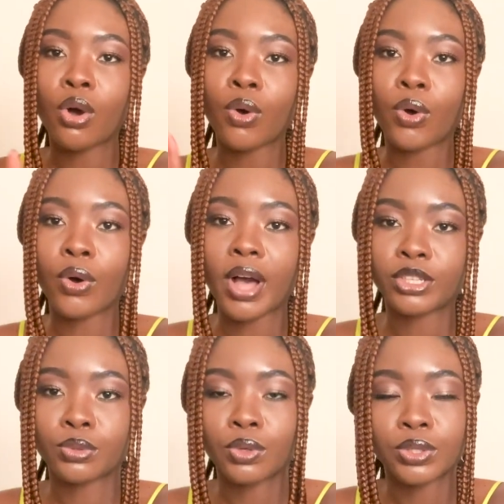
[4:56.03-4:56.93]
or I
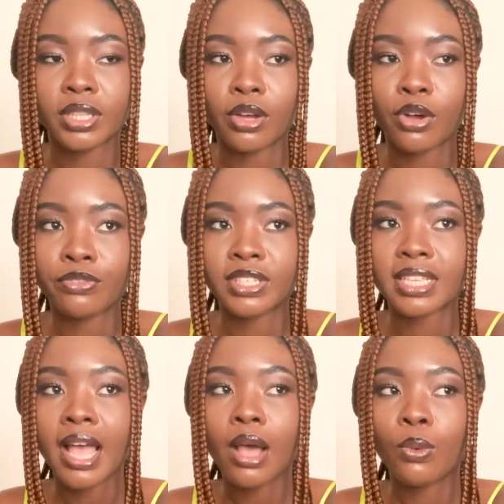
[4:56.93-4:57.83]
should go to the office.
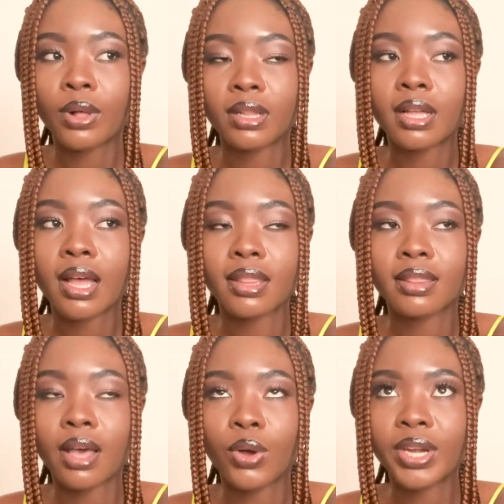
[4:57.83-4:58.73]
Well,
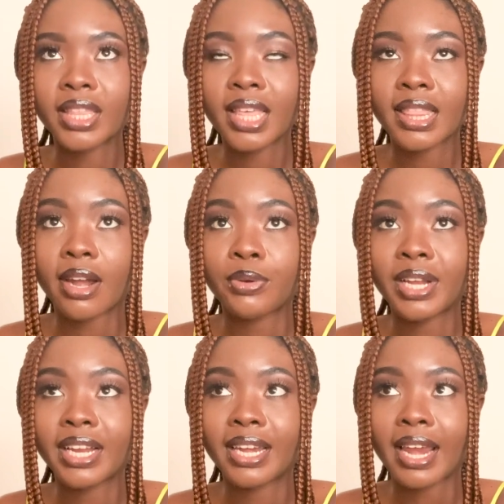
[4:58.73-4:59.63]
the only thing that I
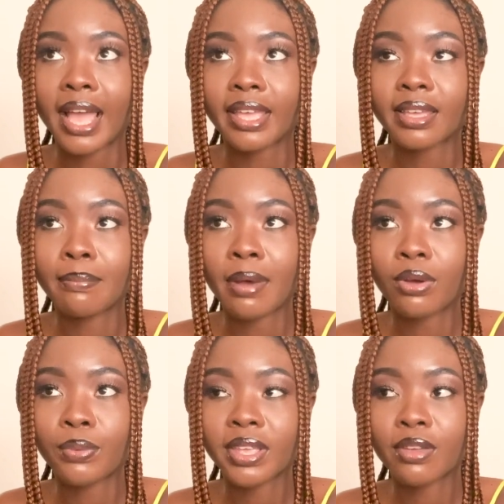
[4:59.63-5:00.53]
really like
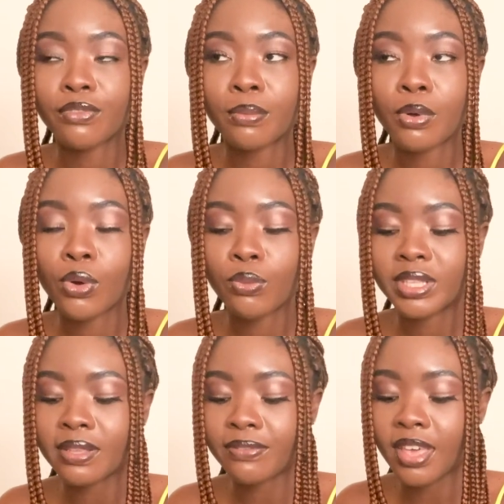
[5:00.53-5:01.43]
about working from home
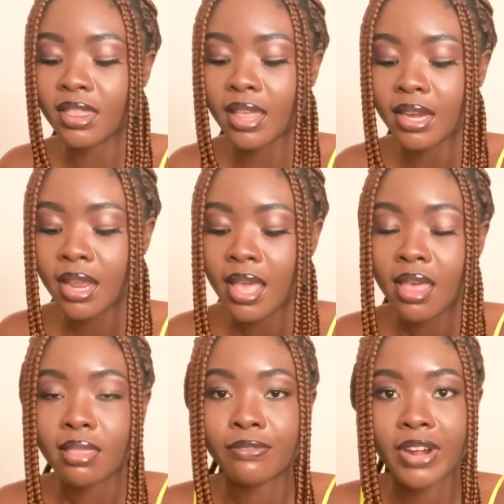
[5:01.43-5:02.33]
is the fact that
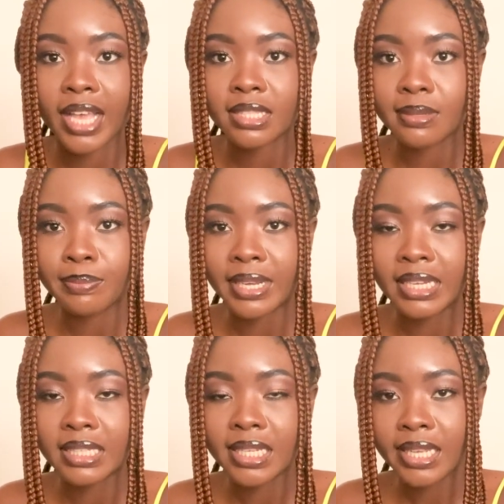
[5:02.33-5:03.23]
the
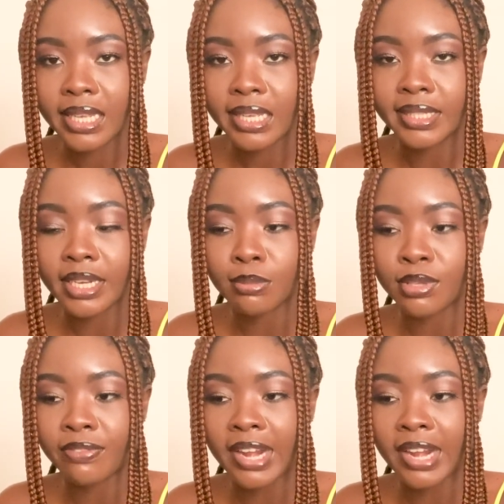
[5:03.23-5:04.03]
flexibility in terms of